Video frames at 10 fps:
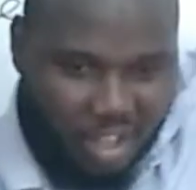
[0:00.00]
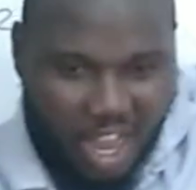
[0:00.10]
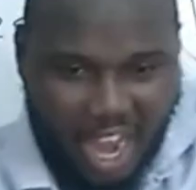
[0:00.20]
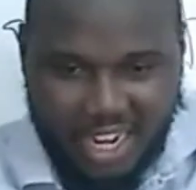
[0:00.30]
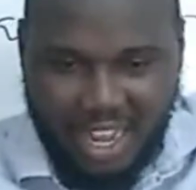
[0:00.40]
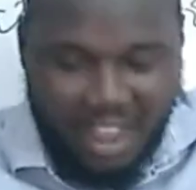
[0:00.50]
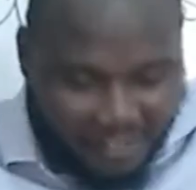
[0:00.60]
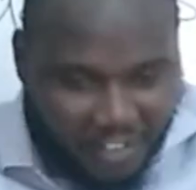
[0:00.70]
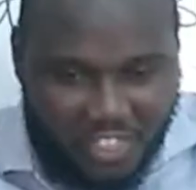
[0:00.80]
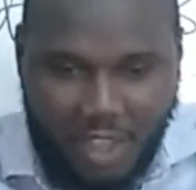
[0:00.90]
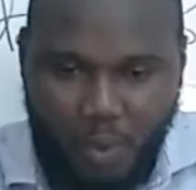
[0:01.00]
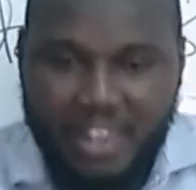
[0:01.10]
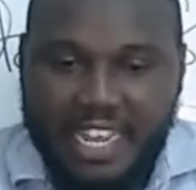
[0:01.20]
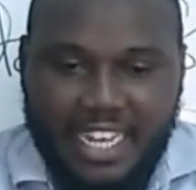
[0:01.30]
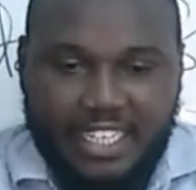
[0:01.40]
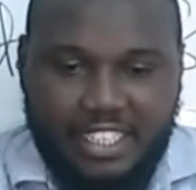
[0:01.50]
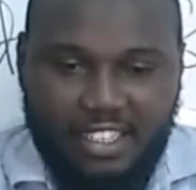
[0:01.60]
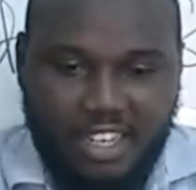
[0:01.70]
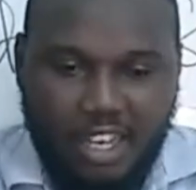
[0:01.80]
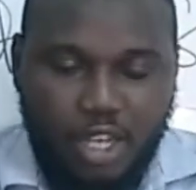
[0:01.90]
and everything within it.
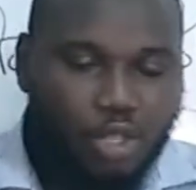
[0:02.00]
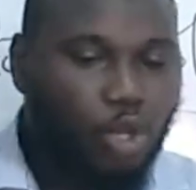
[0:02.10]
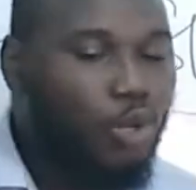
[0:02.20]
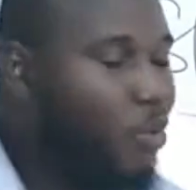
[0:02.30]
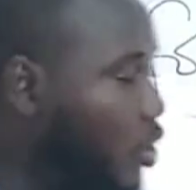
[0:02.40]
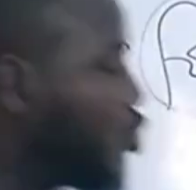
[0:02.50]
So you want